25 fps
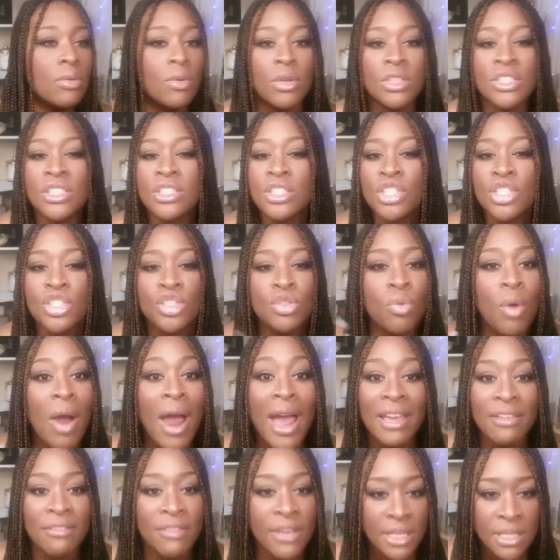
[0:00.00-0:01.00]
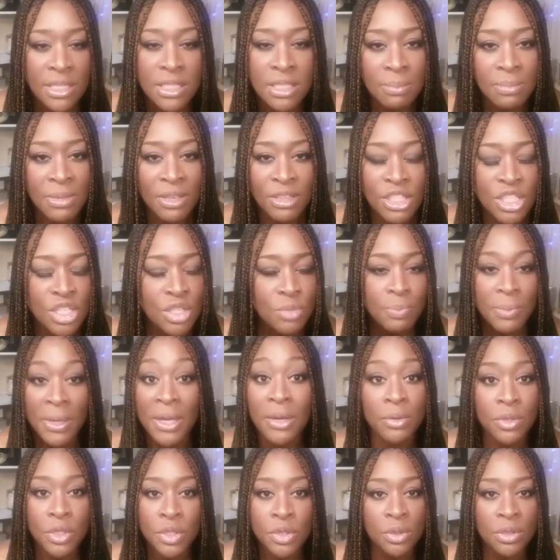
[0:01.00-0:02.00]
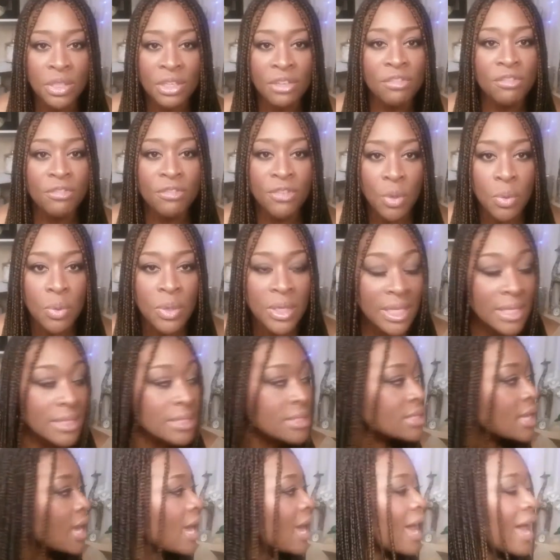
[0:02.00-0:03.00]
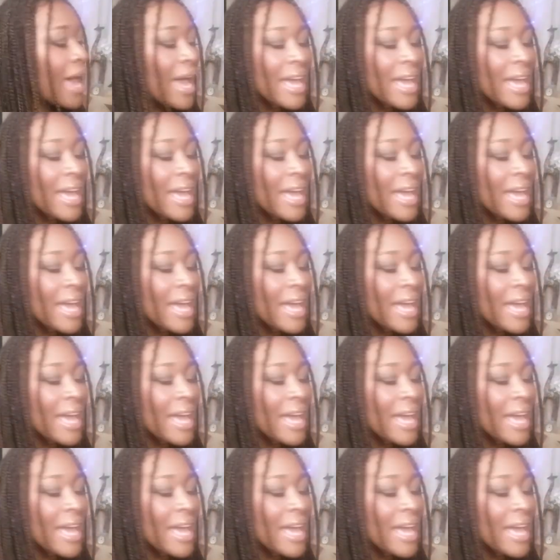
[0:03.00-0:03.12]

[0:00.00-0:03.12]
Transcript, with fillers: is striving to be spiritually focused,